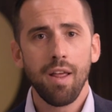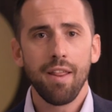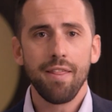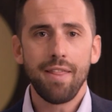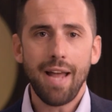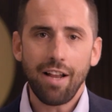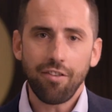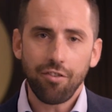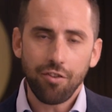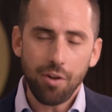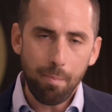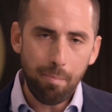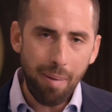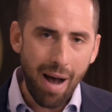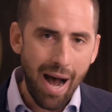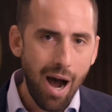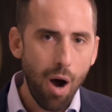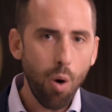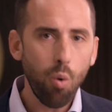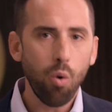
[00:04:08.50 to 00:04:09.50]
that's the
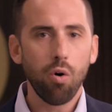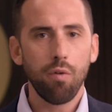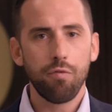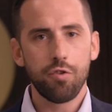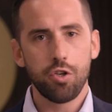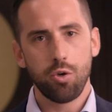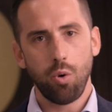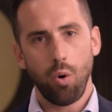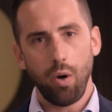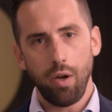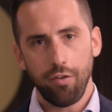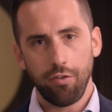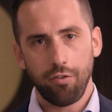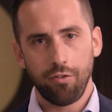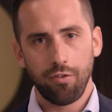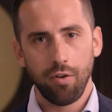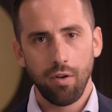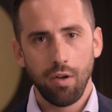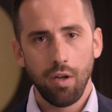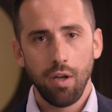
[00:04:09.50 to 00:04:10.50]
power of
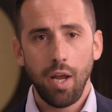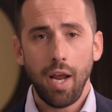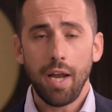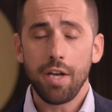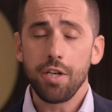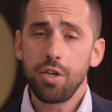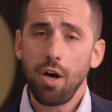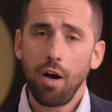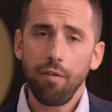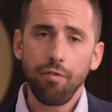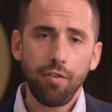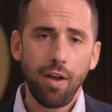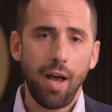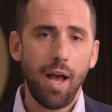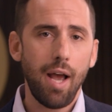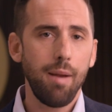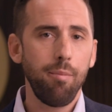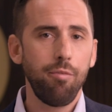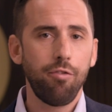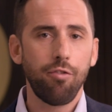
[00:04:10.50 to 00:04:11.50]
choice. And tough
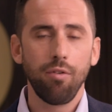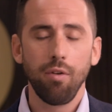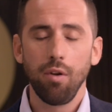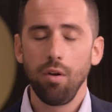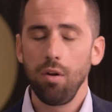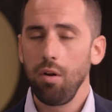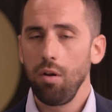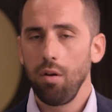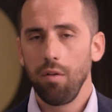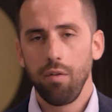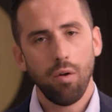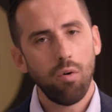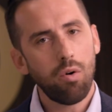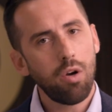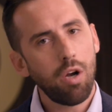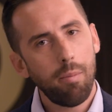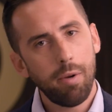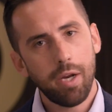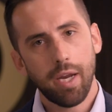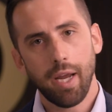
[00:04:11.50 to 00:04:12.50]
times, they'll
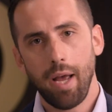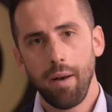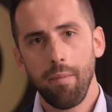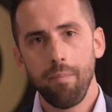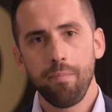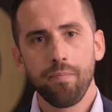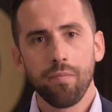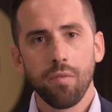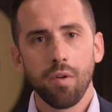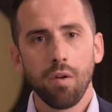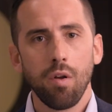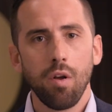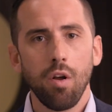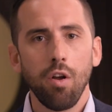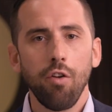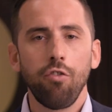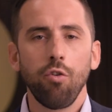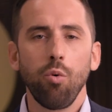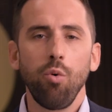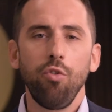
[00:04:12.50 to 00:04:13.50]
come again.
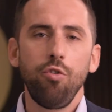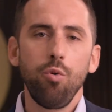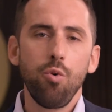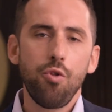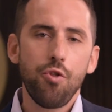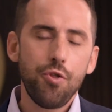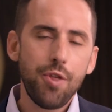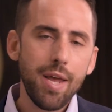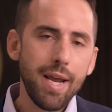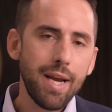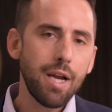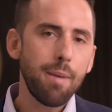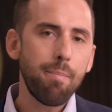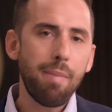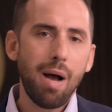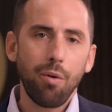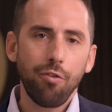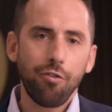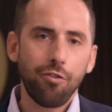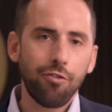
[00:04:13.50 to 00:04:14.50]
So as you think
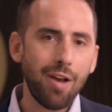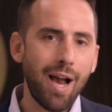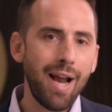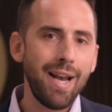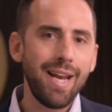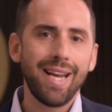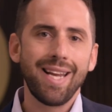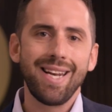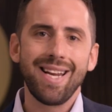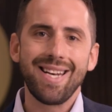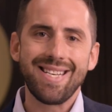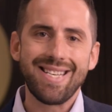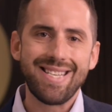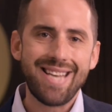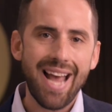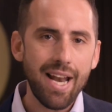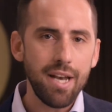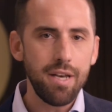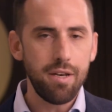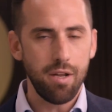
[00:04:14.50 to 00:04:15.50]
about signing an
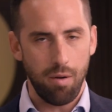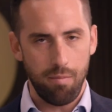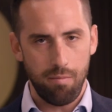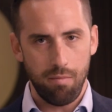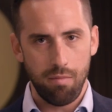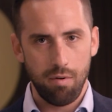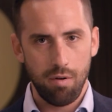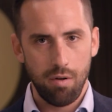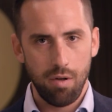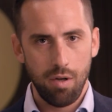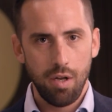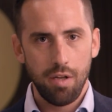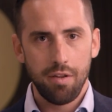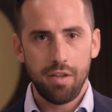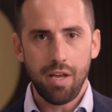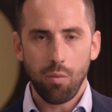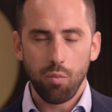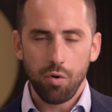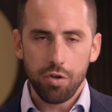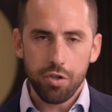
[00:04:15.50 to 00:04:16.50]
addendum
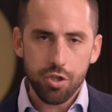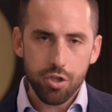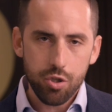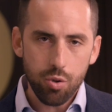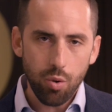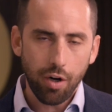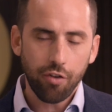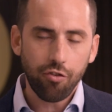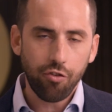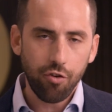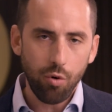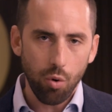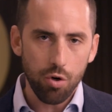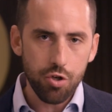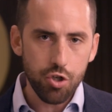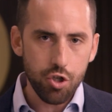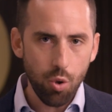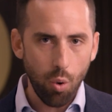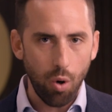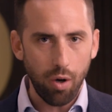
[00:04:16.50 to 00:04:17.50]
that restricts your
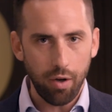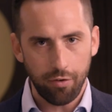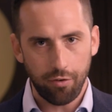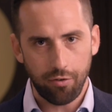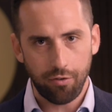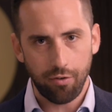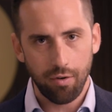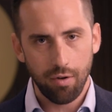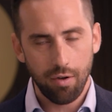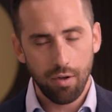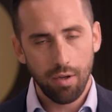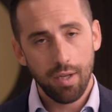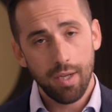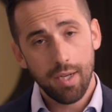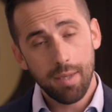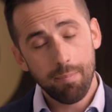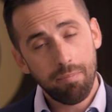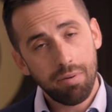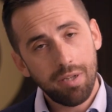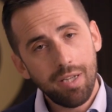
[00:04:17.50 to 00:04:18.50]
choice,
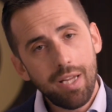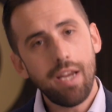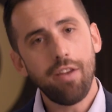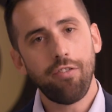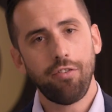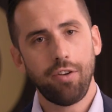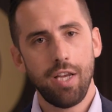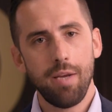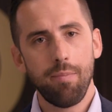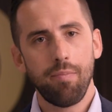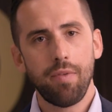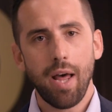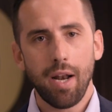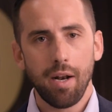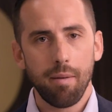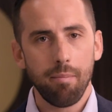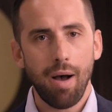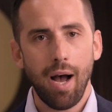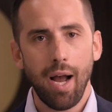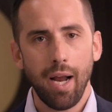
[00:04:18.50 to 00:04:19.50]
please keep that
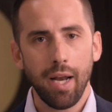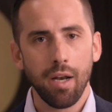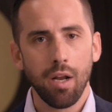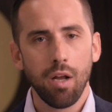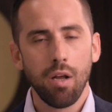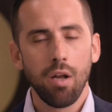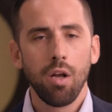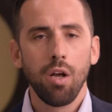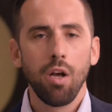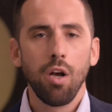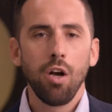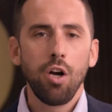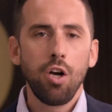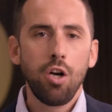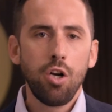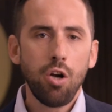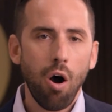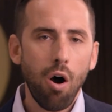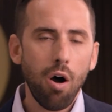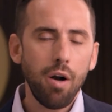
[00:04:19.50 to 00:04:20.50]
in mind.
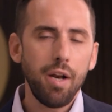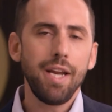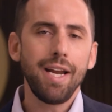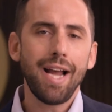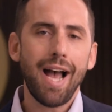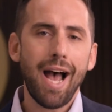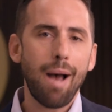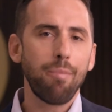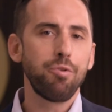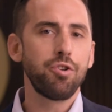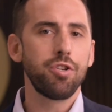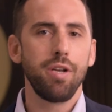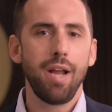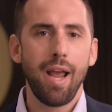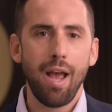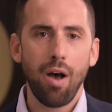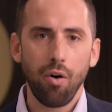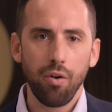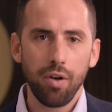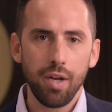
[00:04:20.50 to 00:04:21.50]
Cutting
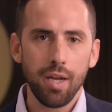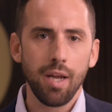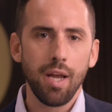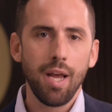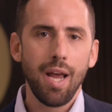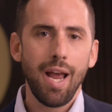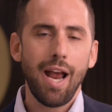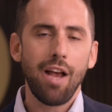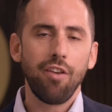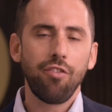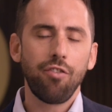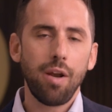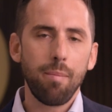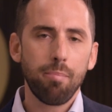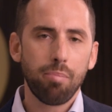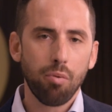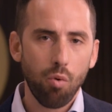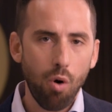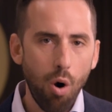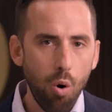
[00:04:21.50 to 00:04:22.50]
optionality as a
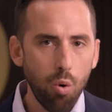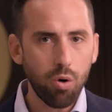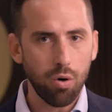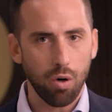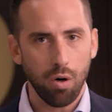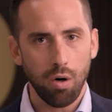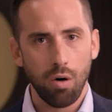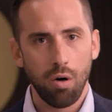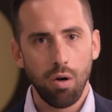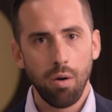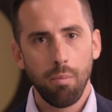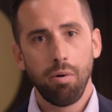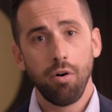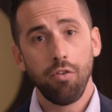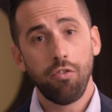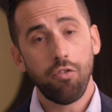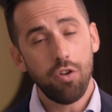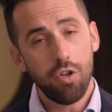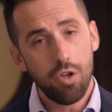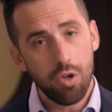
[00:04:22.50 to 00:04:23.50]
broker
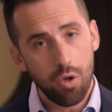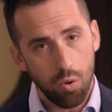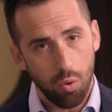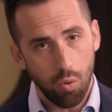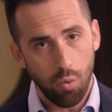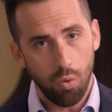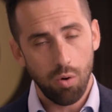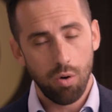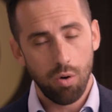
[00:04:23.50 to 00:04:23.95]
puts you